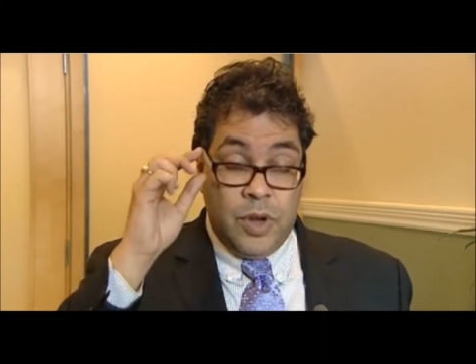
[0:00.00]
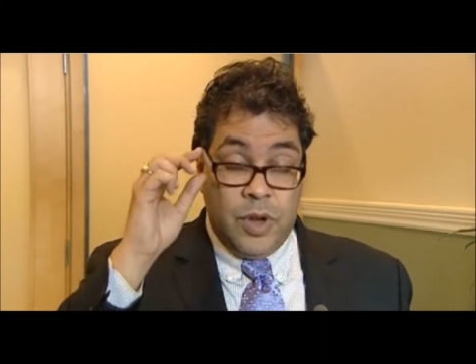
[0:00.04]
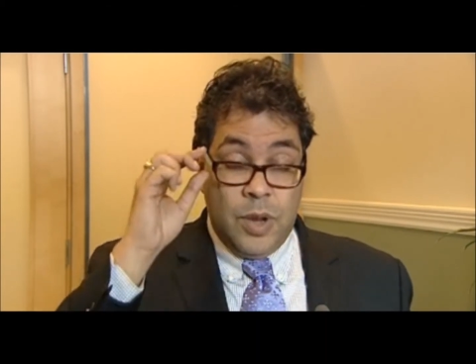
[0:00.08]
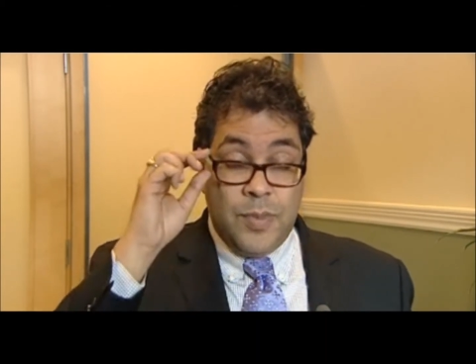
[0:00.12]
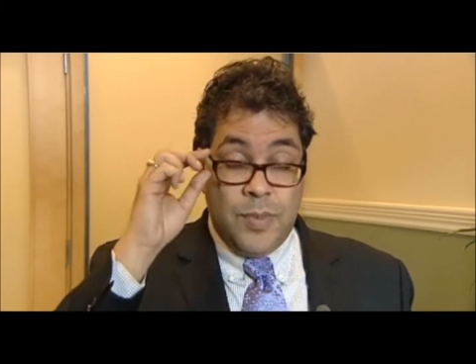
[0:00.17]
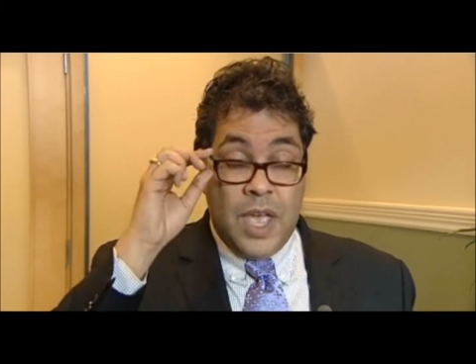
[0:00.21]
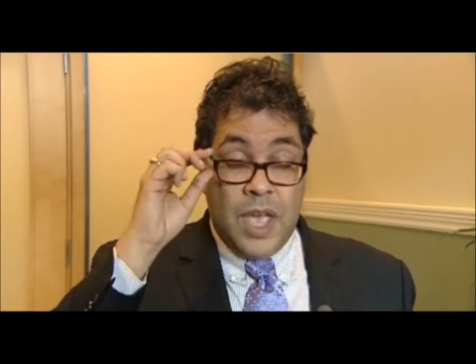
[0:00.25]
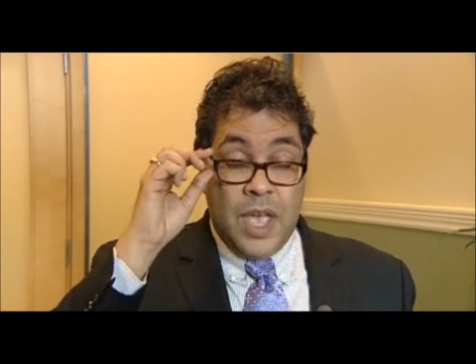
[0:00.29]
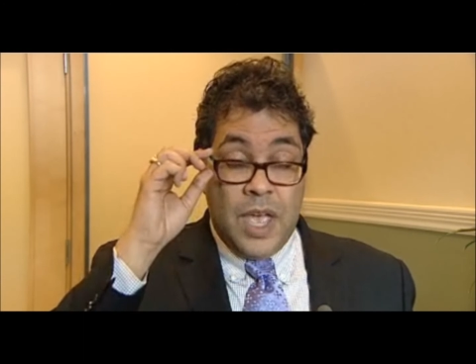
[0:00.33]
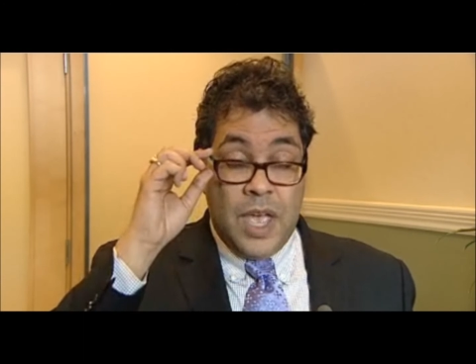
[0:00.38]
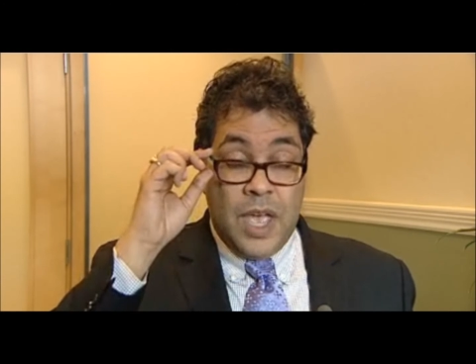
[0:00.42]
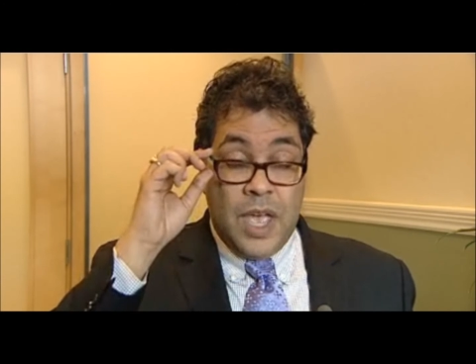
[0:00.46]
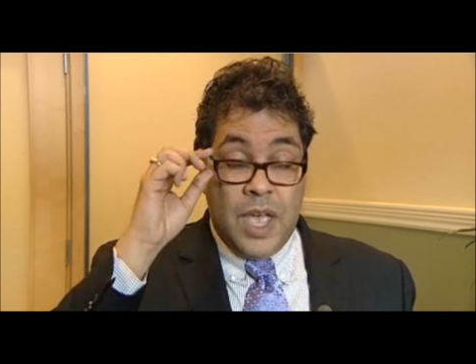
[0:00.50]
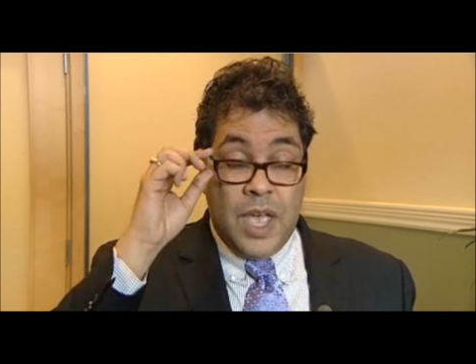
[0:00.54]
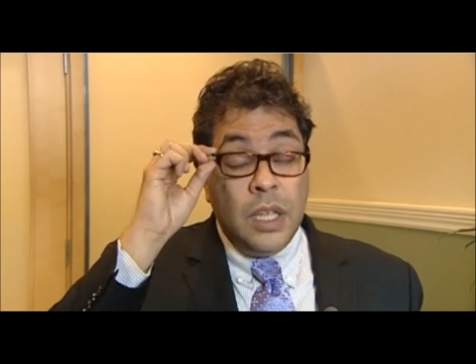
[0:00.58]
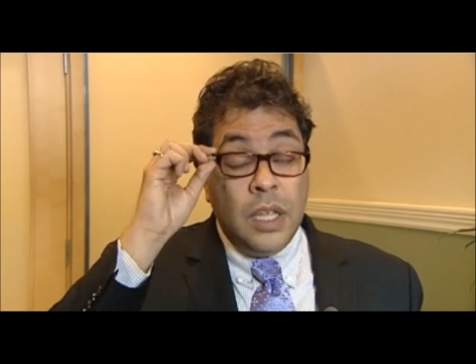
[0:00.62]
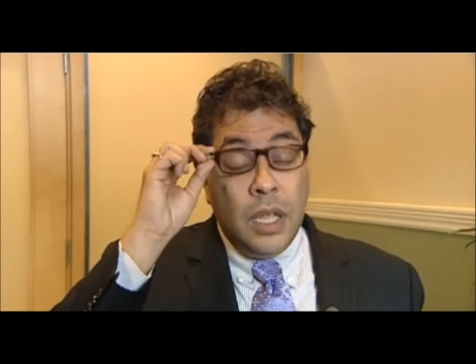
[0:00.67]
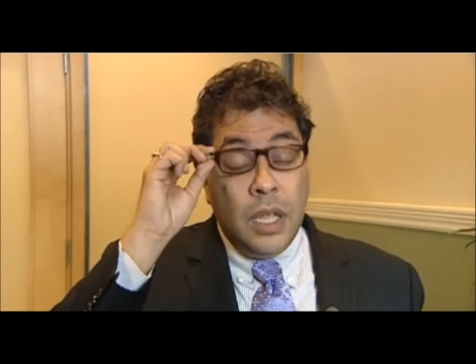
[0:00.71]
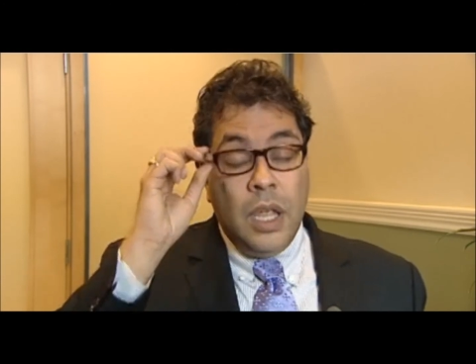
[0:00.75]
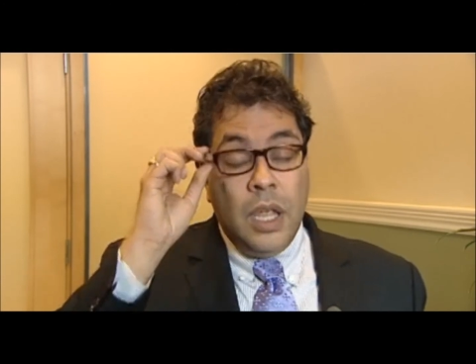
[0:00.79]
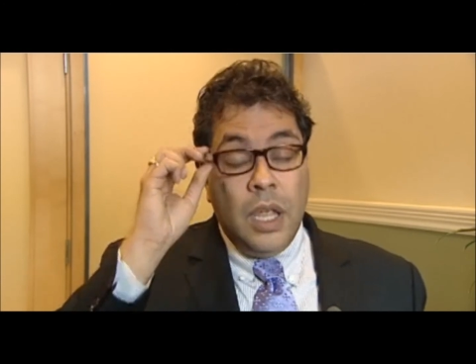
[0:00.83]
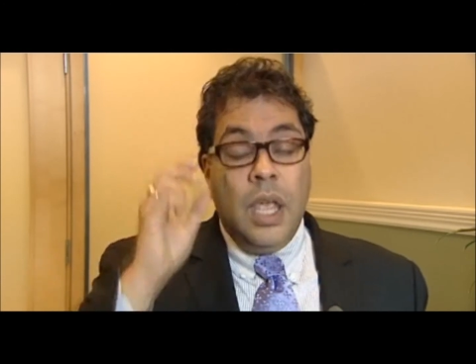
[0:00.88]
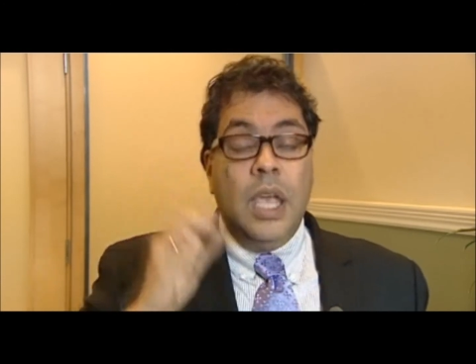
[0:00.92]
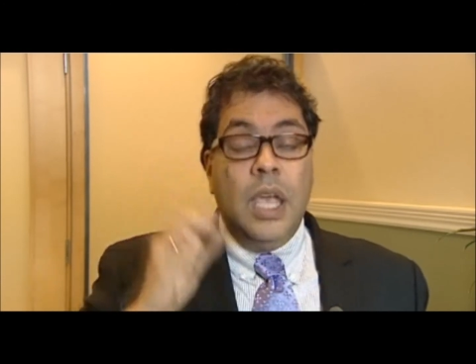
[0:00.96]
very
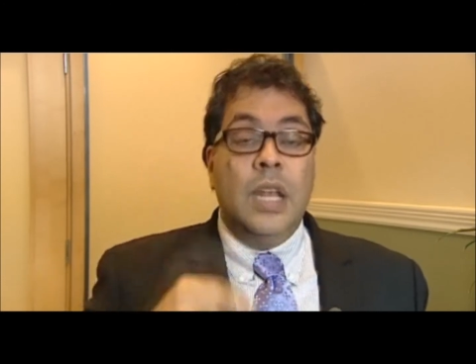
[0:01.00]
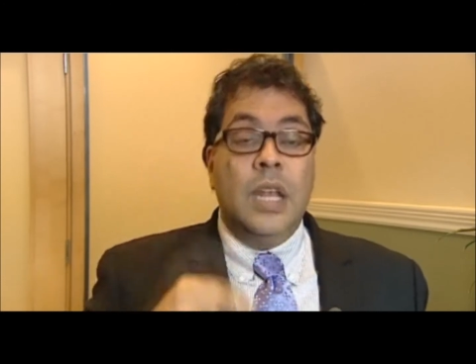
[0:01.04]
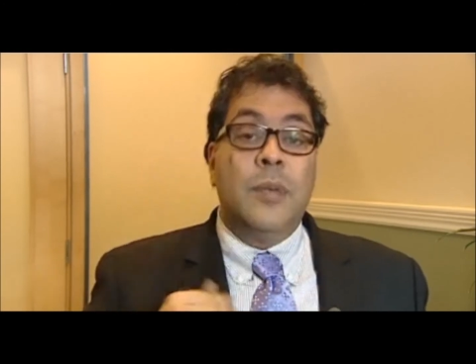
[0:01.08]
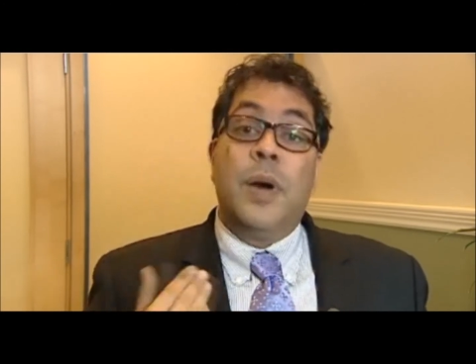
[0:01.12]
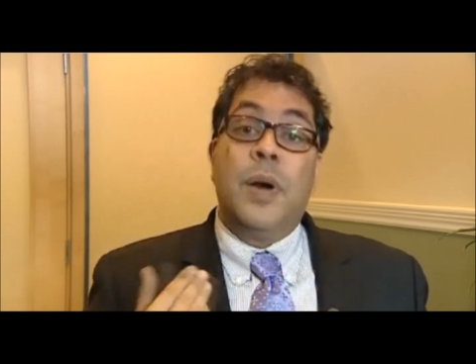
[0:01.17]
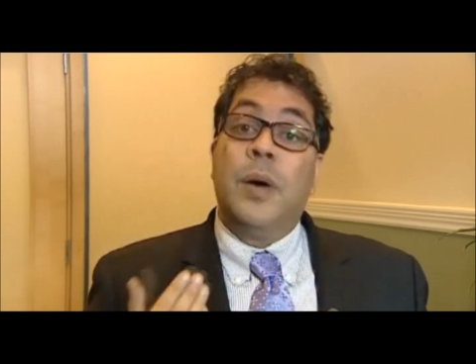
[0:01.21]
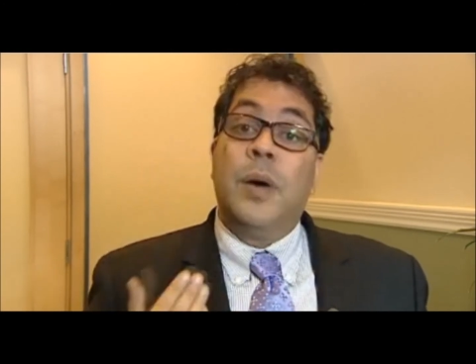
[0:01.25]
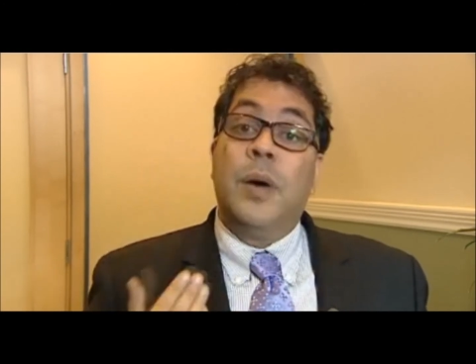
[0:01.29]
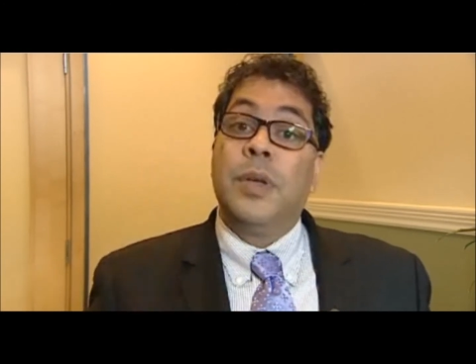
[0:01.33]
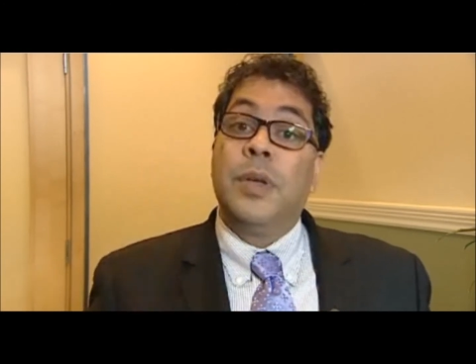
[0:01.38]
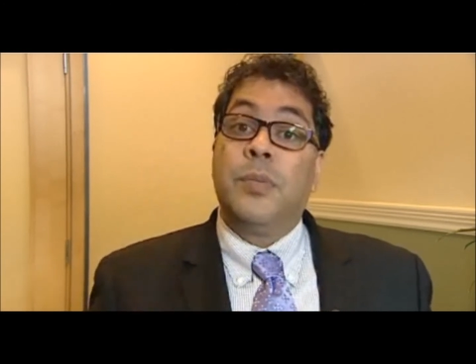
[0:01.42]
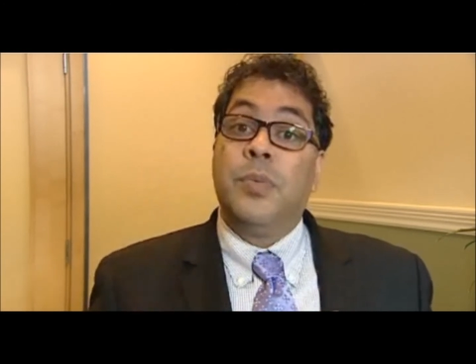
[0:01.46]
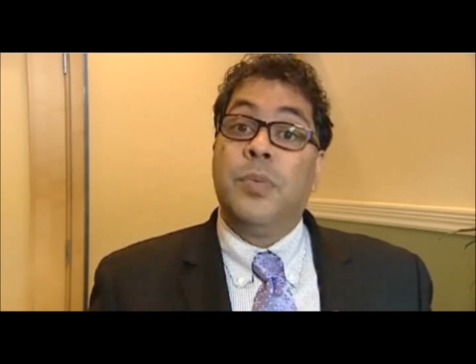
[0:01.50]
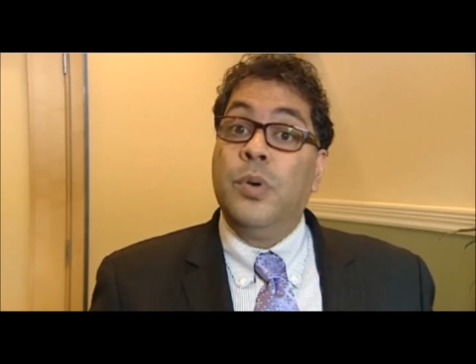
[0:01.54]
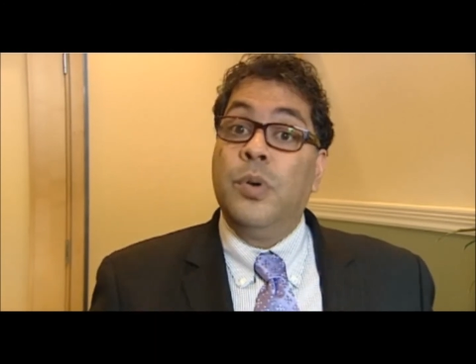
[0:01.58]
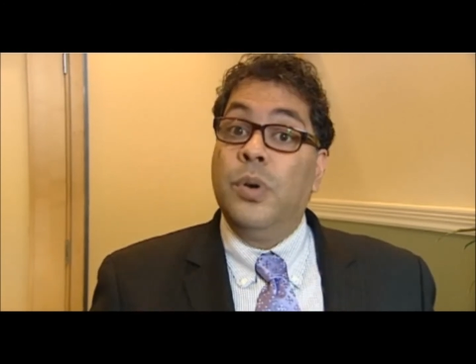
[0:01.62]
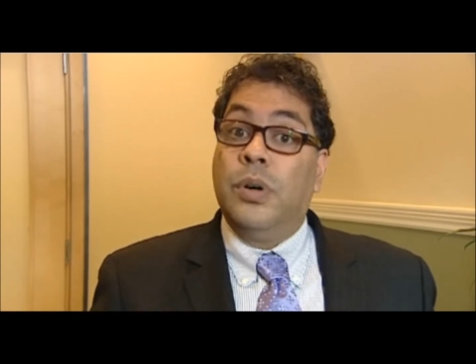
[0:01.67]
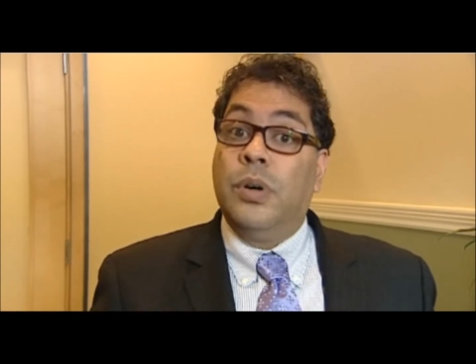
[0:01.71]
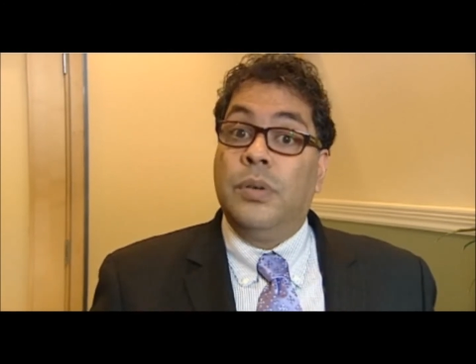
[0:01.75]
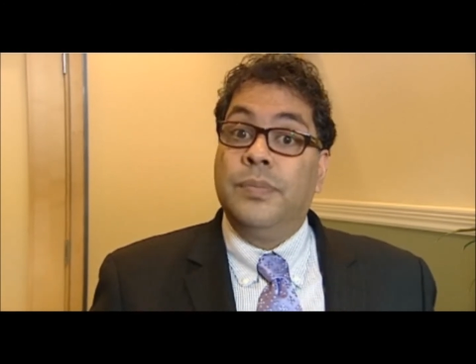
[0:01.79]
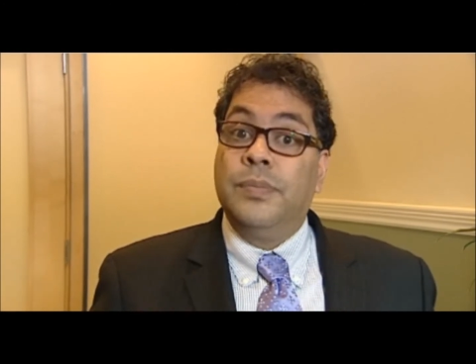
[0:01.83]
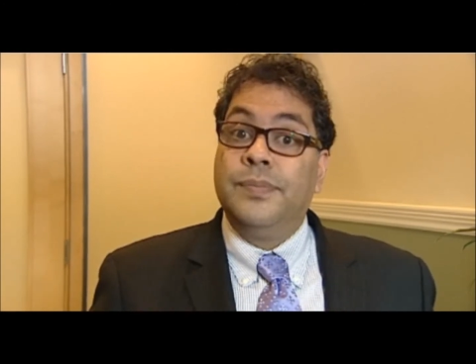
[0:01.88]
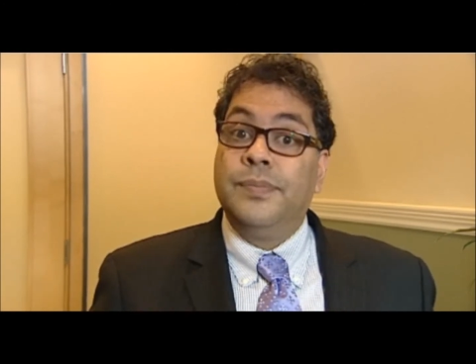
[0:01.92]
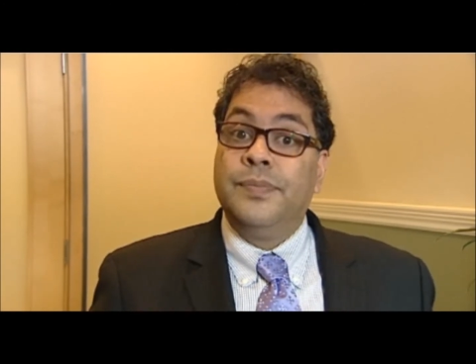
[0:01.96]
badly, in a public
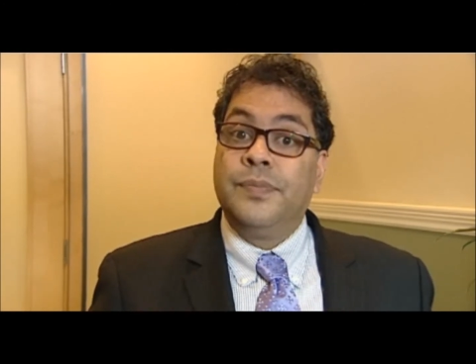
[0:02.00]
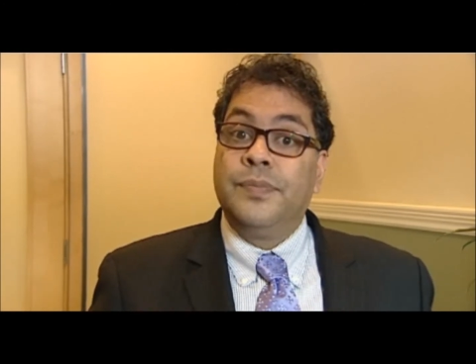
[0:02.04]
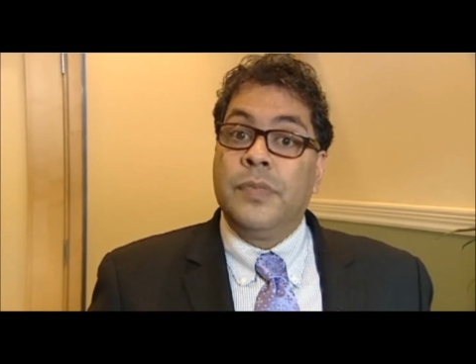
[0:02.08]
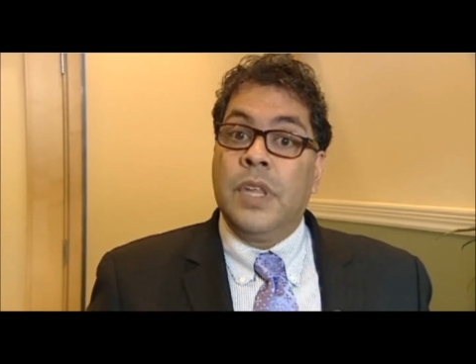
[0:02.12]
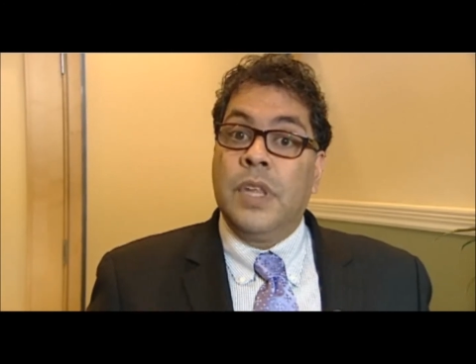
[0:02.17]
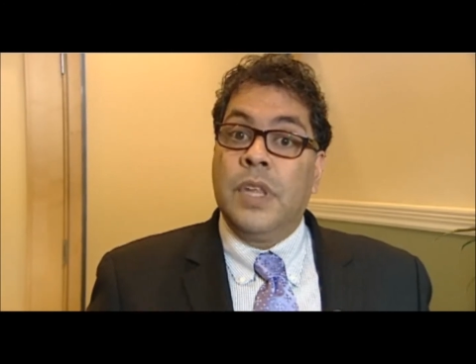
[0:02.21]
pool.